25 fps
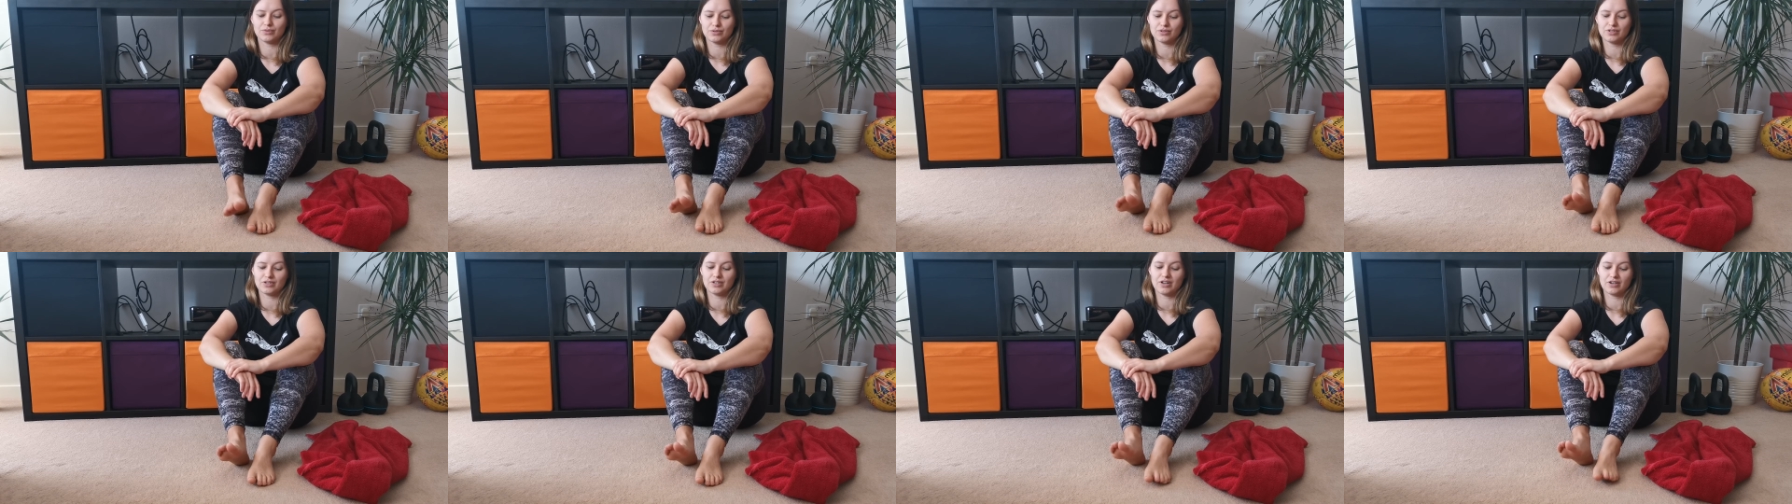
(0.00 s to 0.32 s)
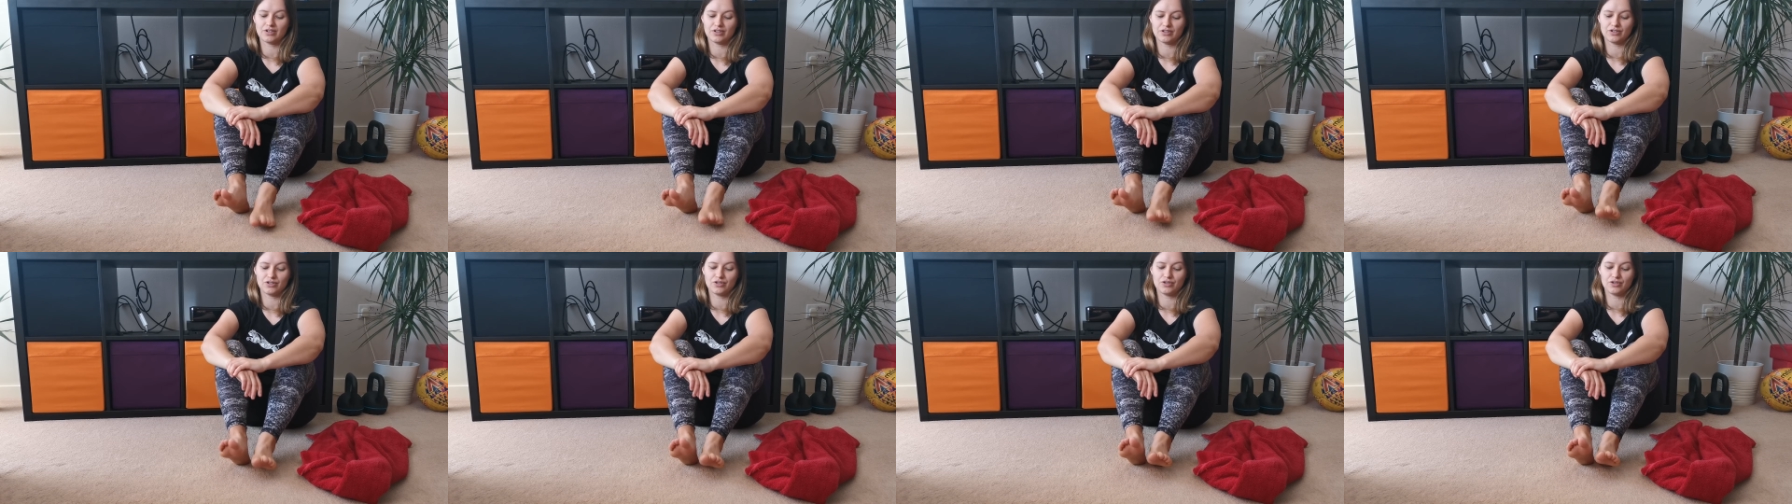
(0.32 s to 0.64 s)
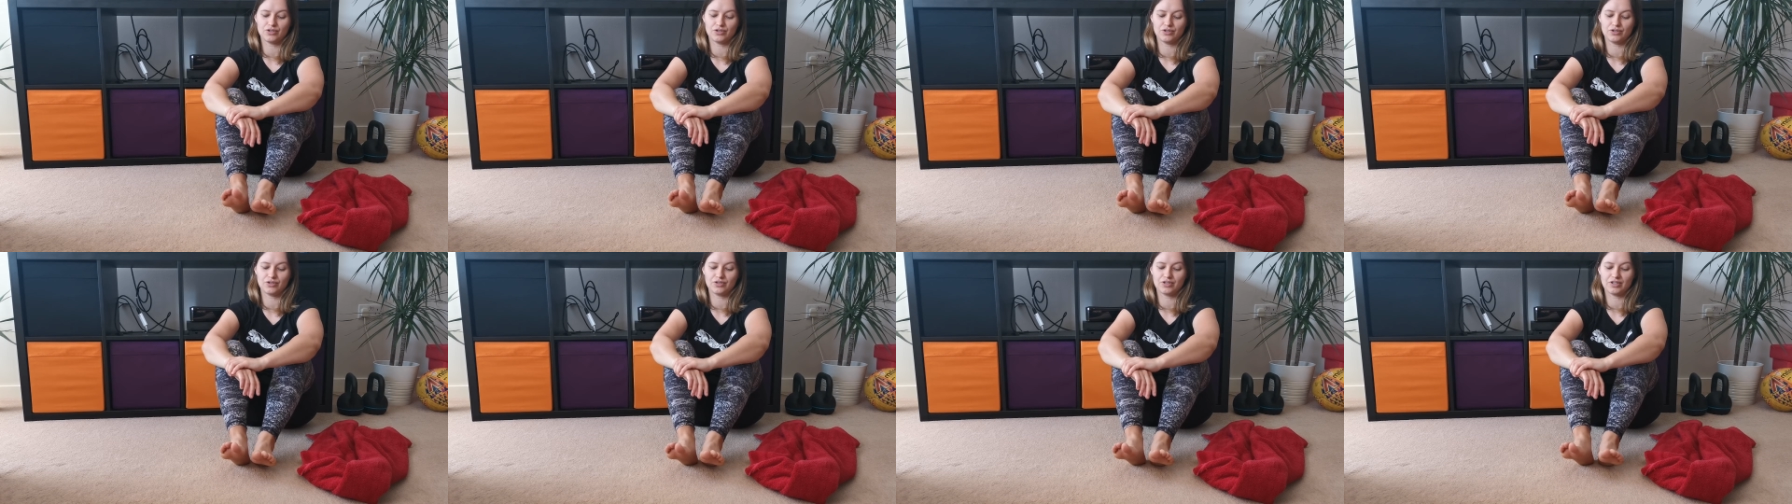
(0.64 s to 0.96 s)
we'll start
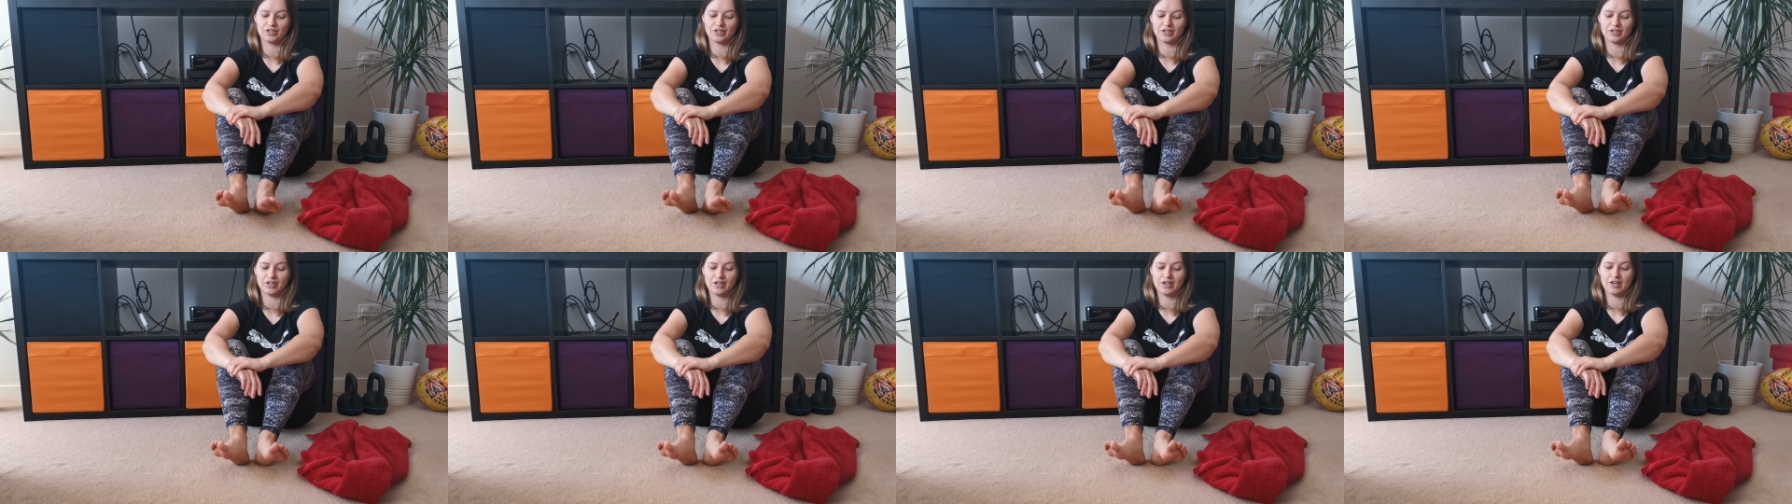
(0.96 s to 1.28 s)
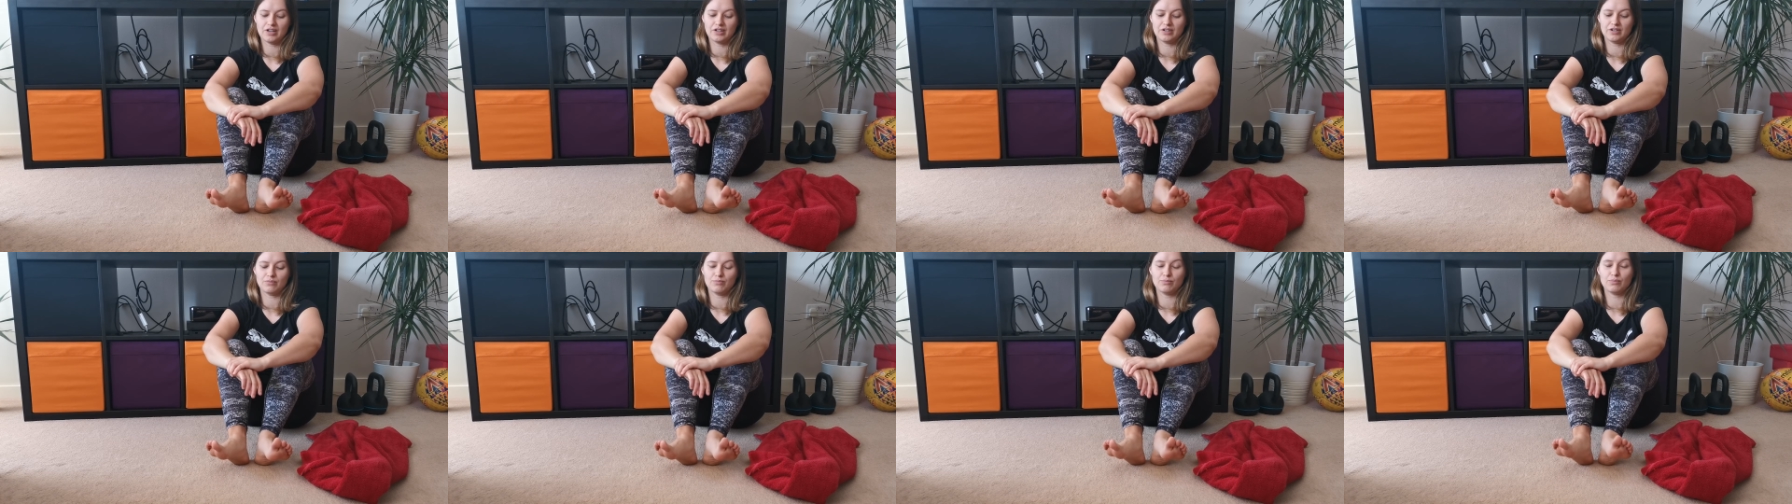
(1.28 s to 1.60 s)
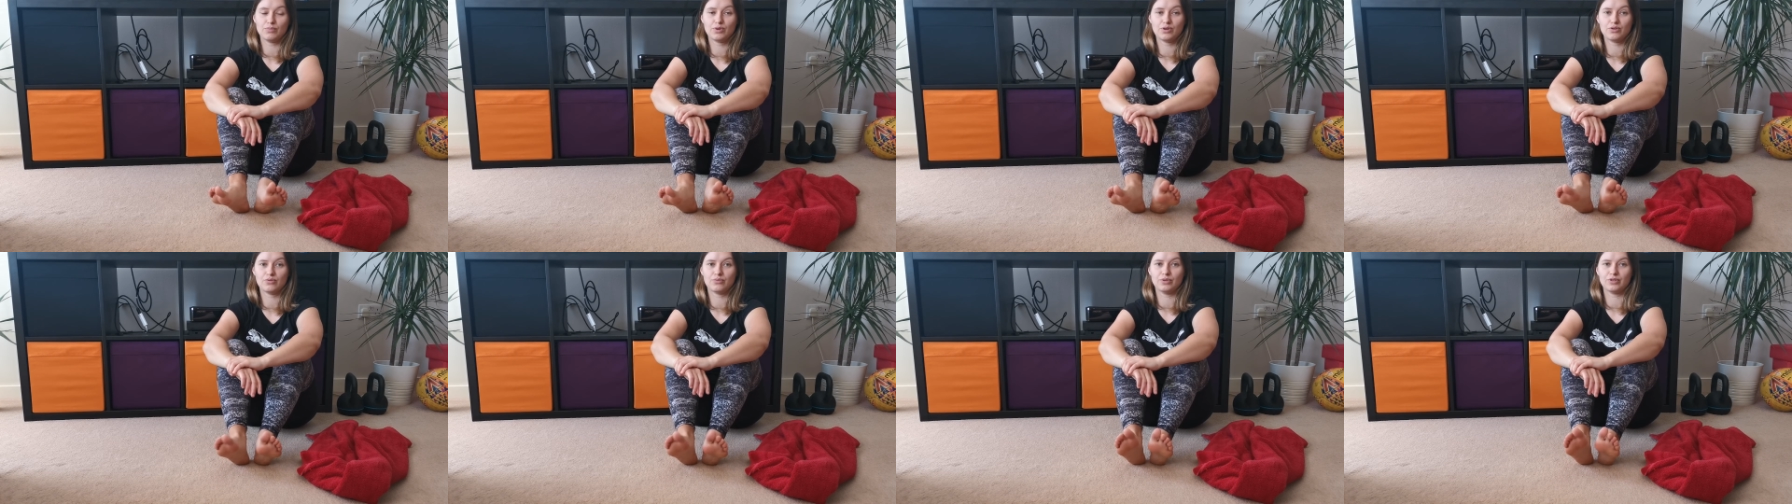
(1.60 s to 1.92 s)
introducing the
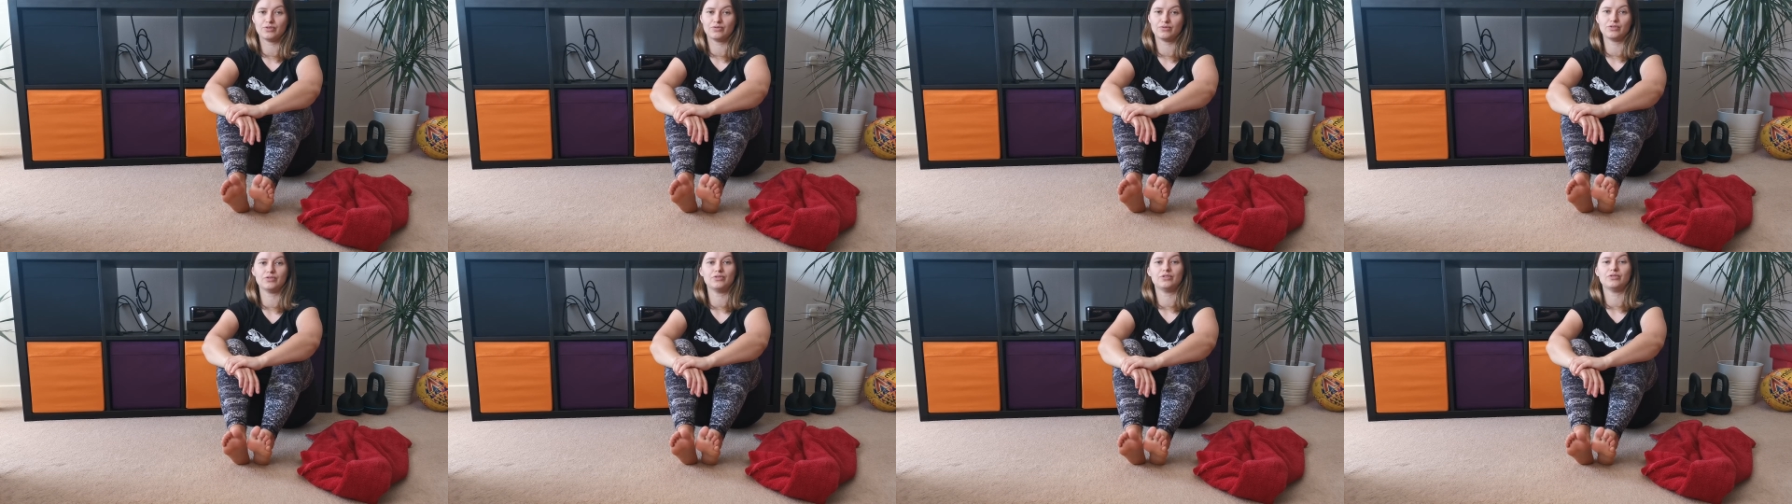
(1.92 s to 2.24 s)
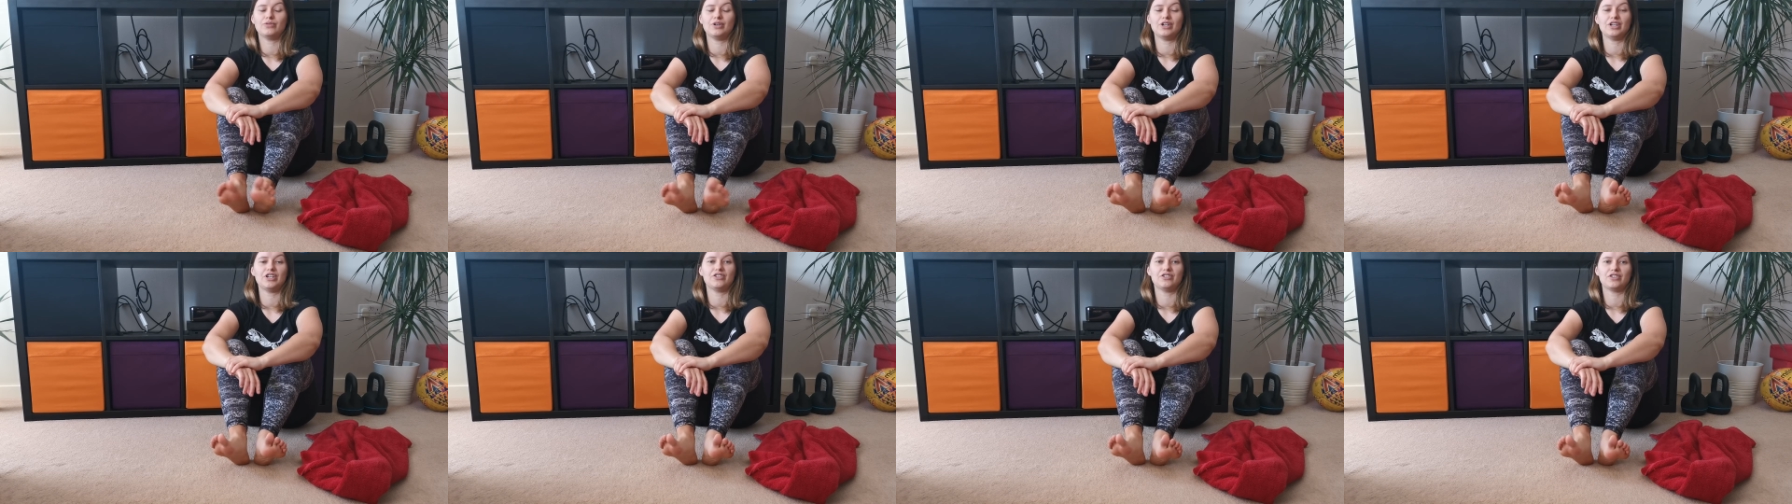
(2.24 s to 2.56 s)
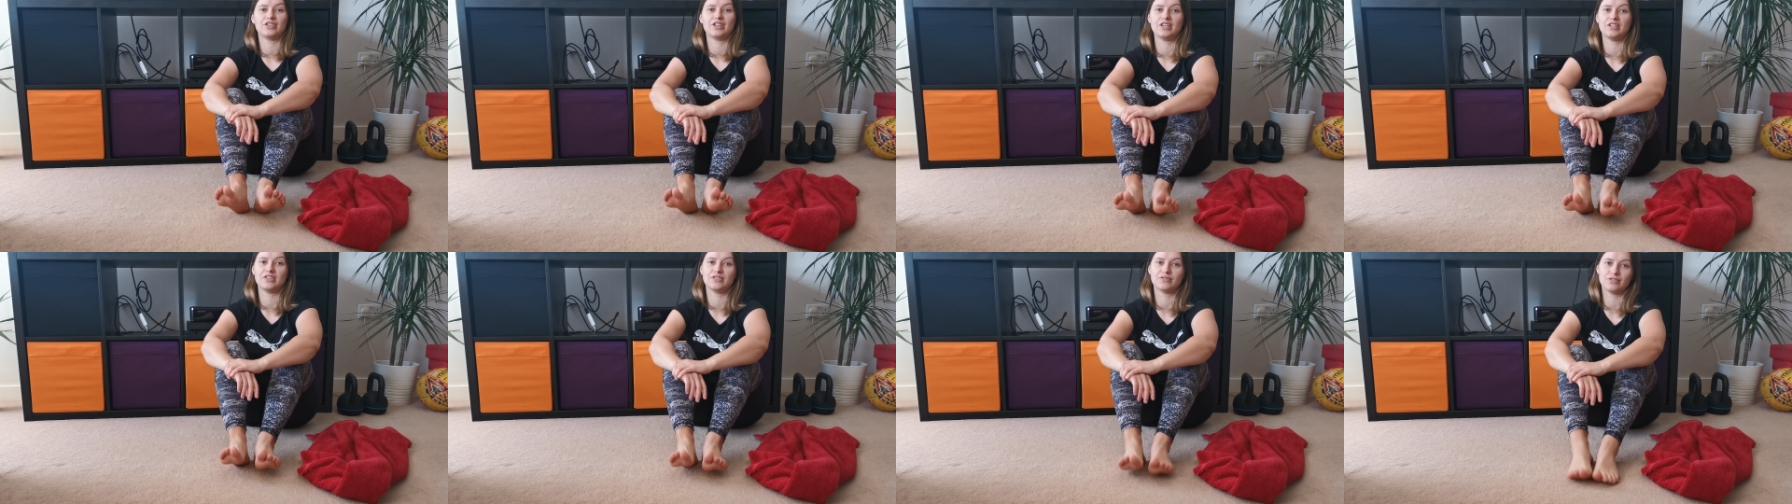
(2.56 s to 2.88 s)
movement through the
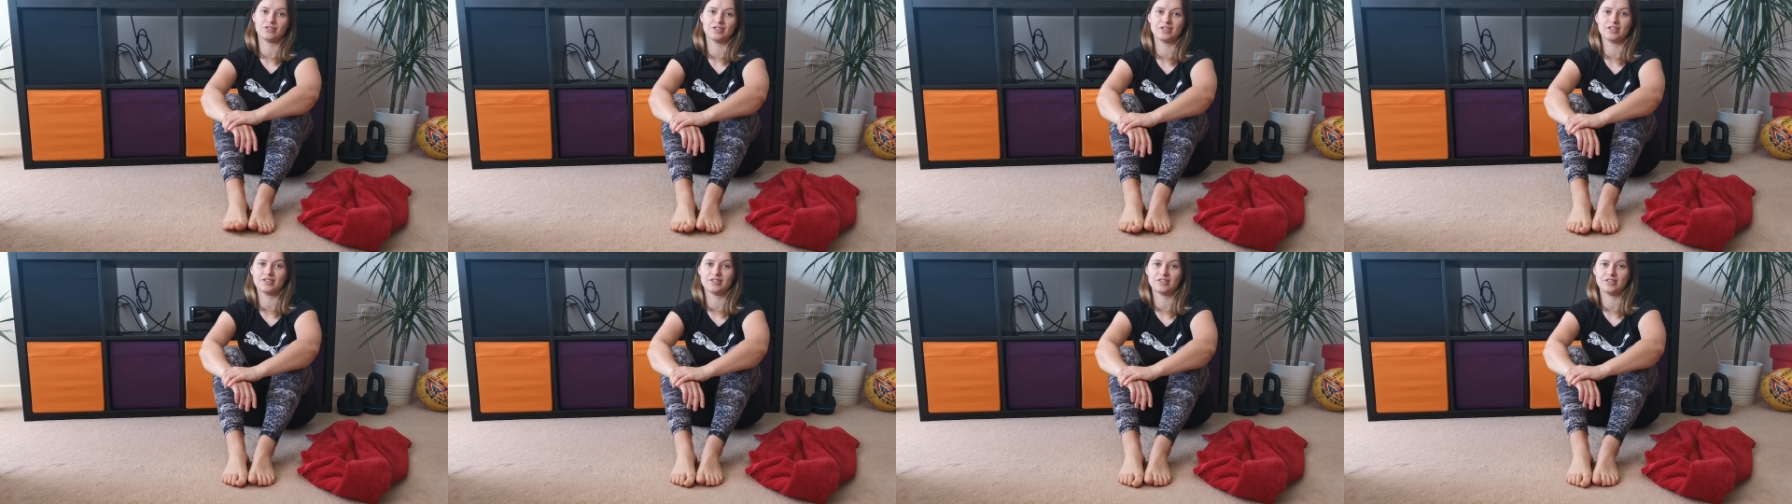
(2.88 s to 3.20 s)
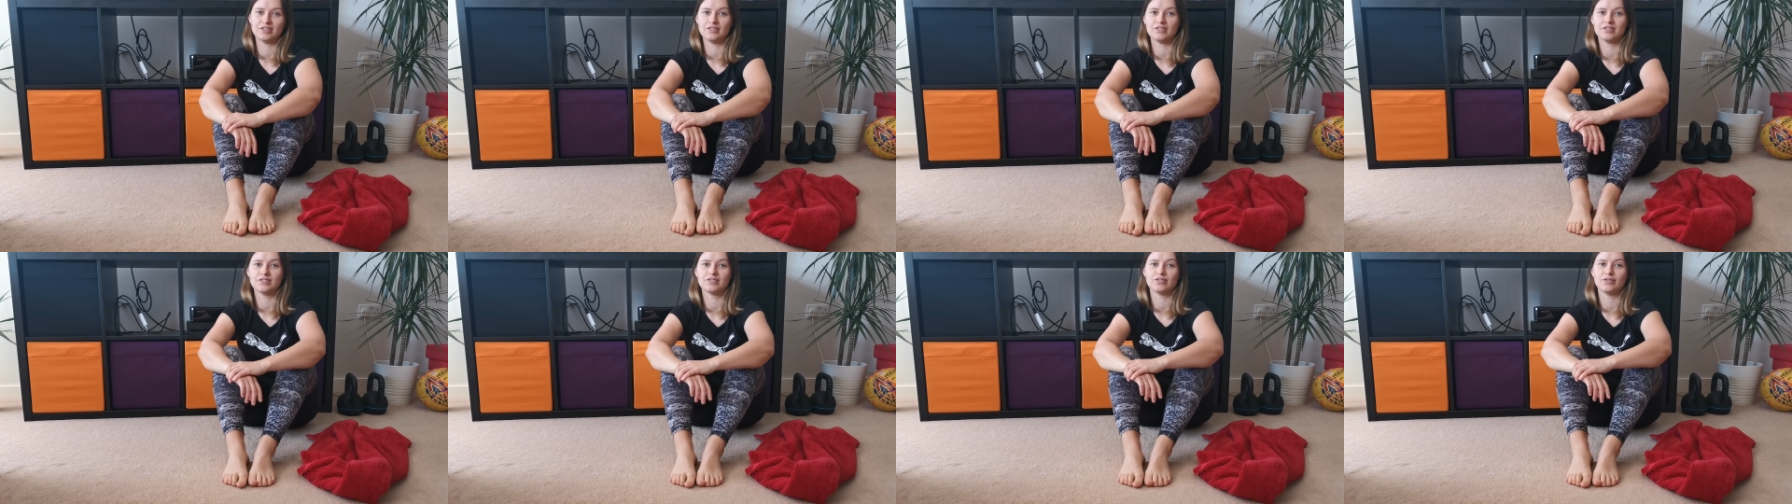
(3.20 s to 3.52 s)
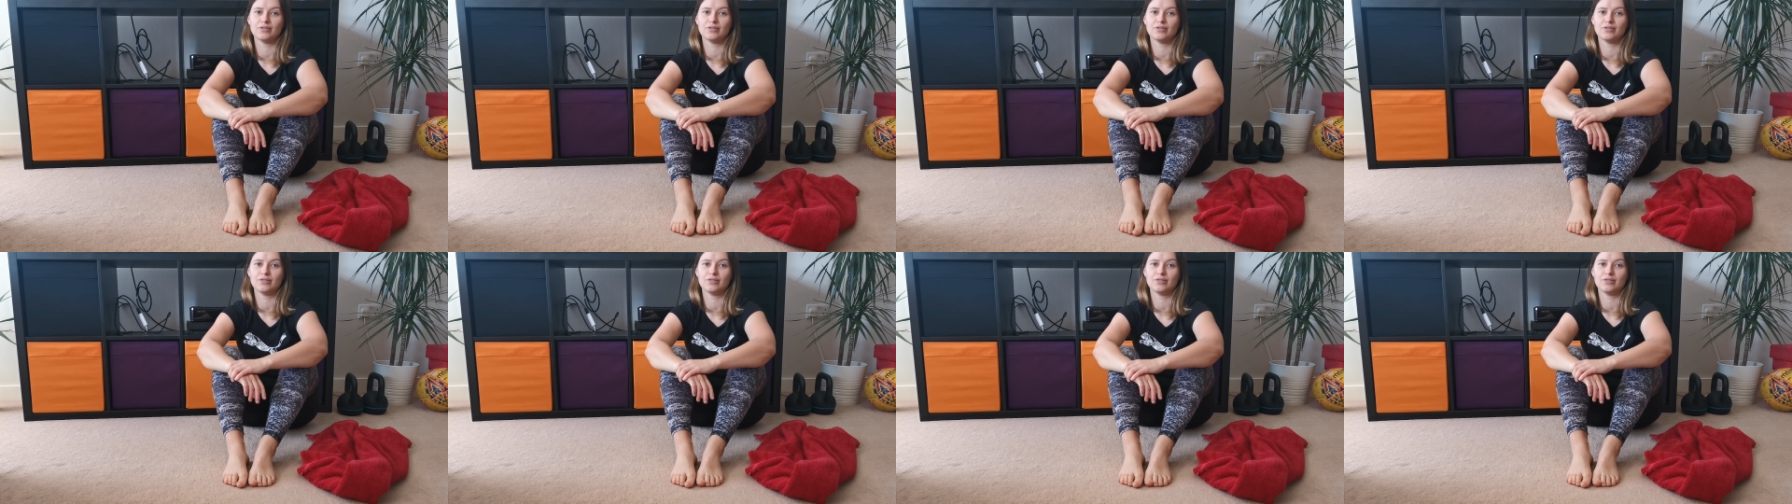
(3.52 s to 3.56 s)
range against resistance.